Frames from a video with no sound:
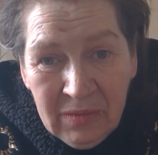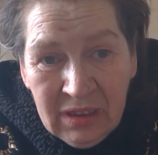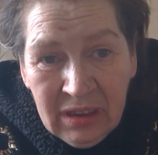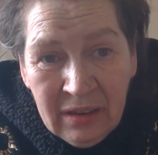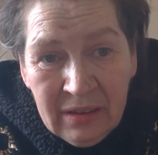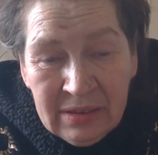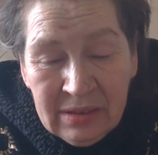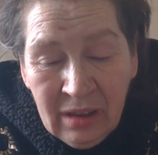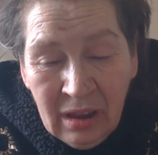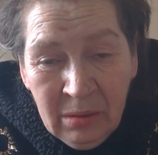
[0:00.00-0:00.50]

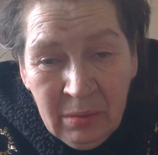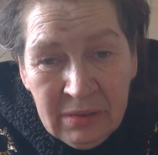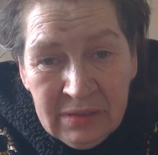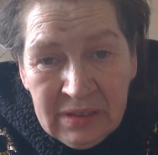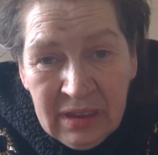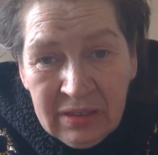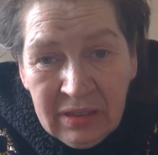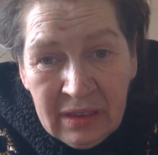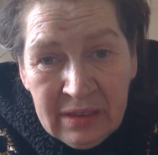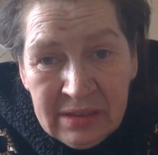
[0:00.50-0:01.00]
King Solomon
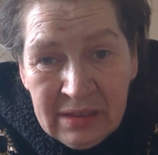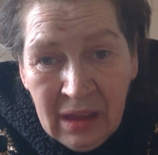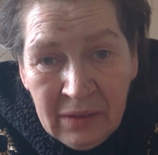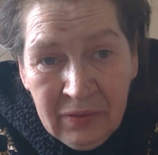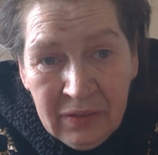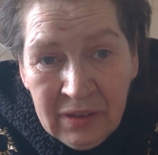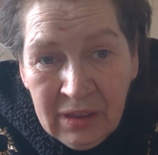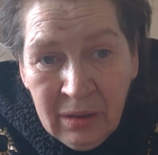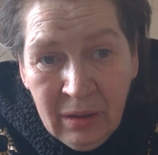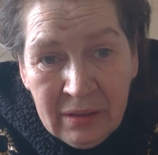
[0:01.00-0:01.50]
said there's
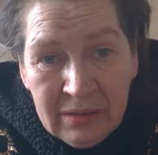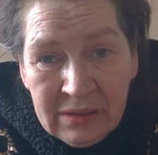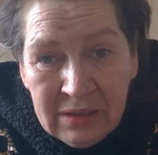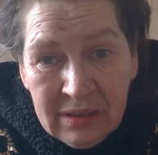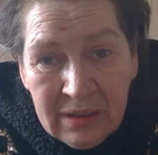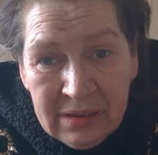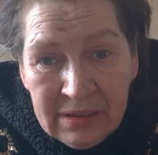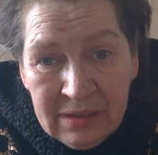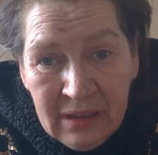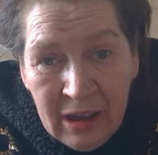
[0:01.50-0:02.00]
nothing under
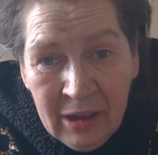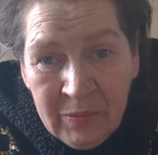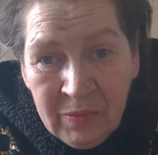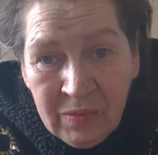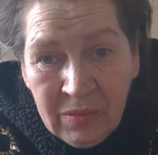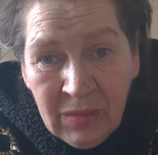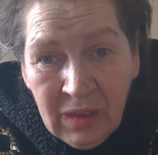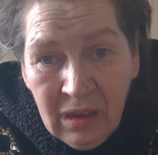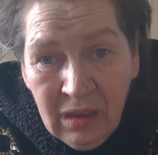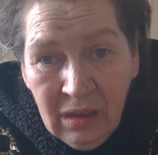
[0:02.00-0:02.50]
the
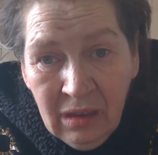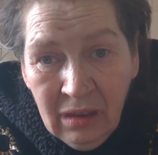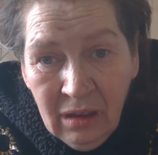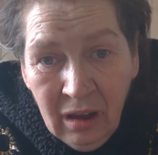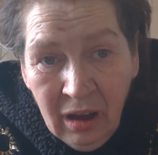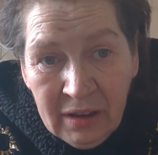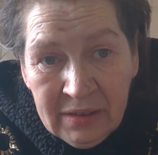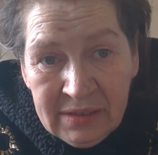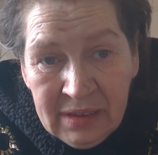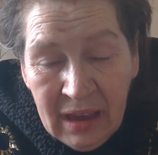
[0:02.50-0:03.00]
sun.
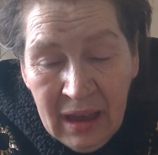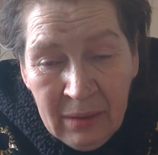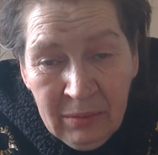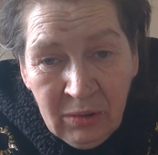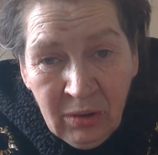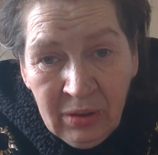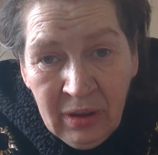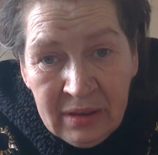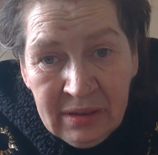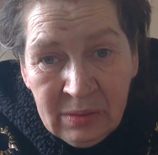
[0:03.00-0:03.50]
I say
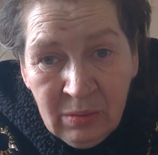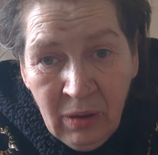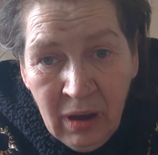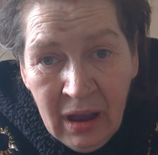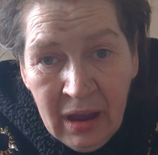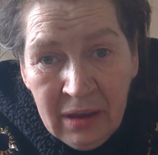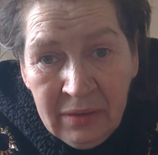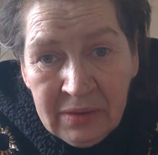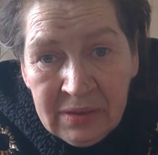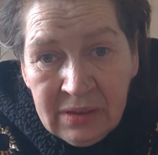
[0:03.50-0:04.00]
having all those
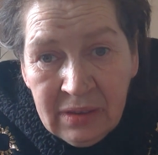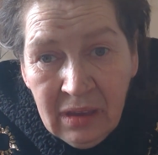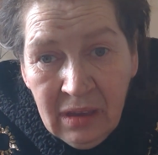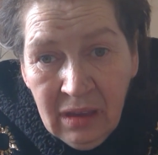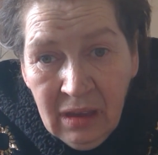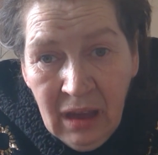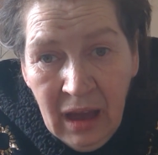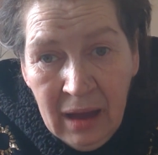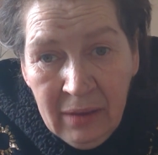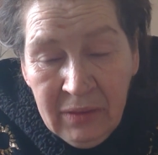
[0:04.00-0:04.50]
wives,
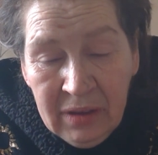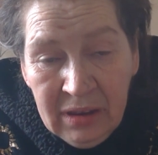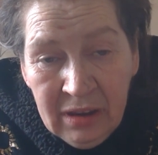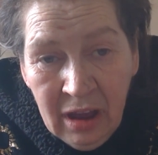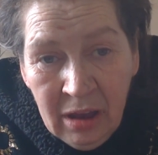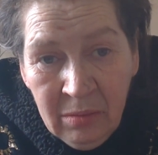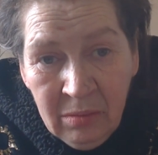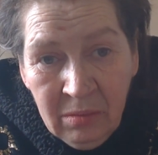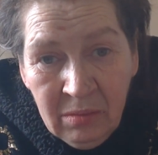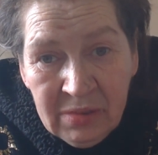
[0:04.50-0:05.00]

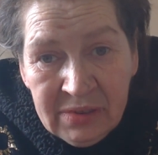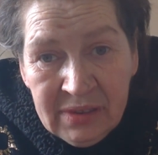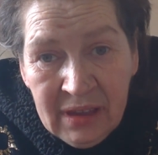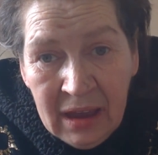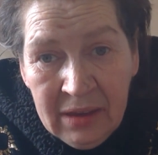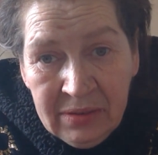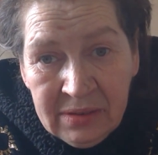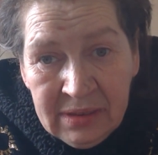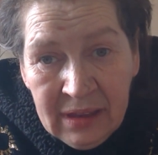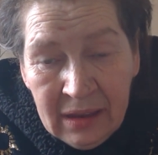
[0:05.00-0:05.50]
having
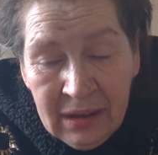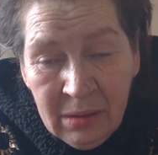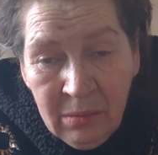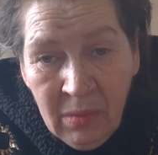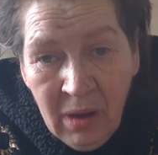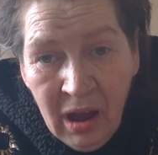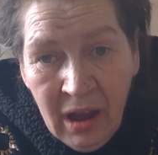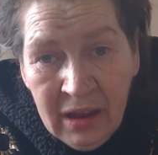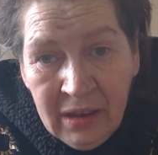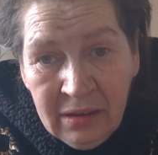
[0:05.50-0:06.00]
slaves down of
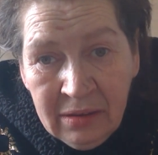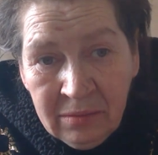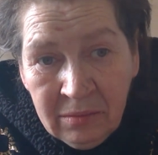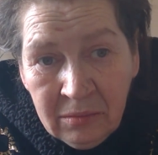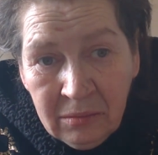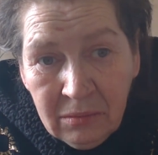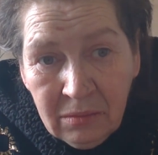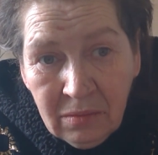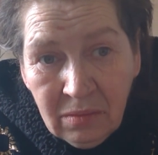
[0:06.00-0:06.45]
mine.